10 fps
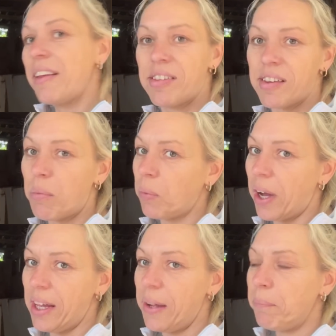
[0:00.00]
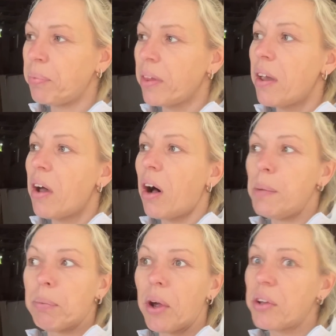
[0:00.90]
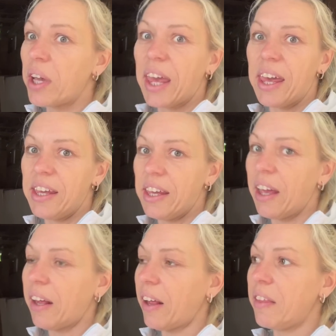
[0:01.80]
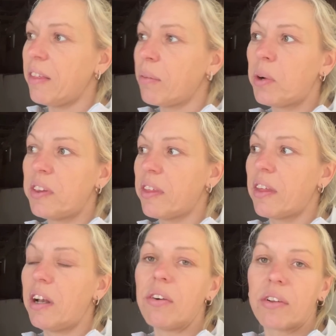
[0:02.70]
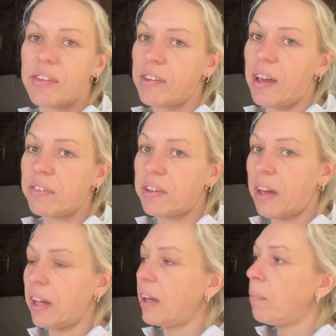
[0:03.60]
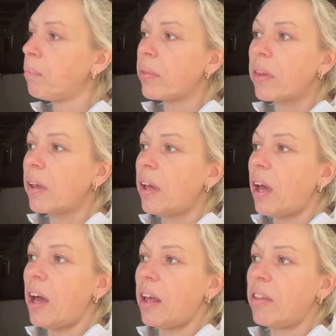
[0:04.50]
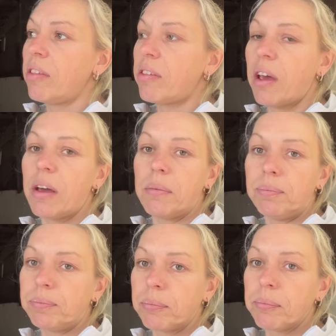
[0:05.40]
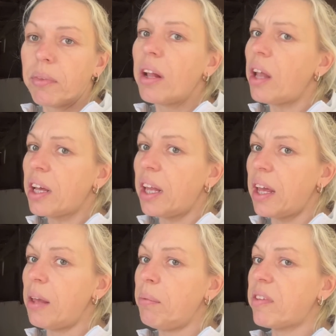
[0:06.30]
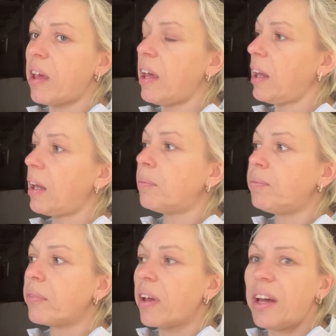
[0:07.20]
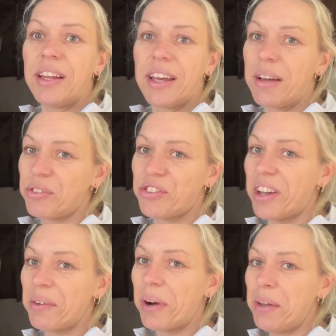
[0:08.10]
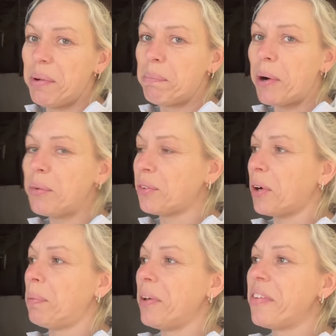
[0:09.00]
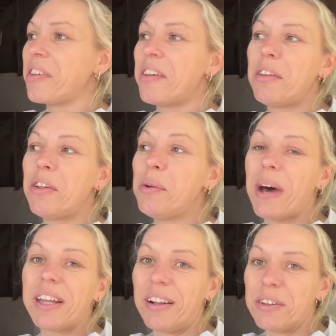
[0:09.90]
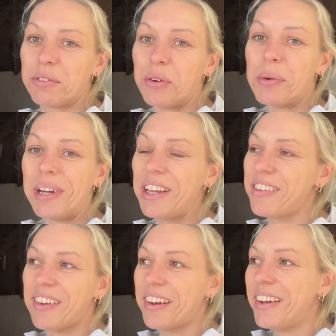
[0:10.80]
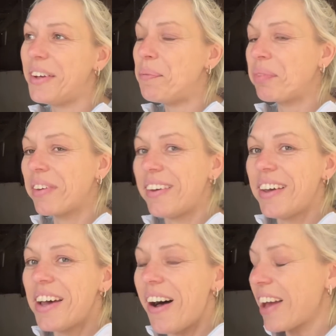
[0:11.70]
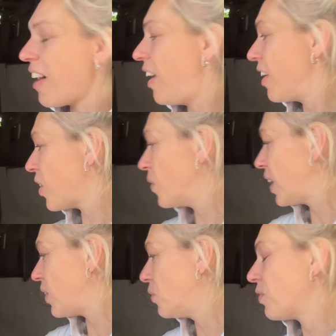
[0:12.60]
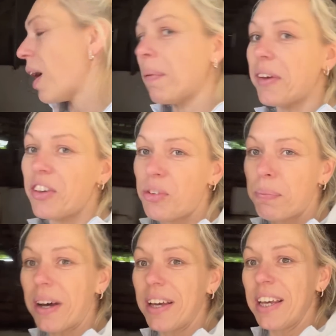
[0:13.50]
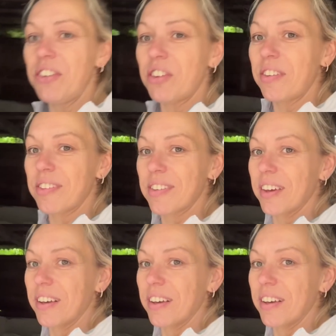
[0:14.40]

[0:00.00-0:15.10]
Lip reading: some way. I broke a key in one of the locks the other day, and luckily he was here and he comes straight away with bolt croppers and a new padlock for me. So I can't call it all rubbish, but he just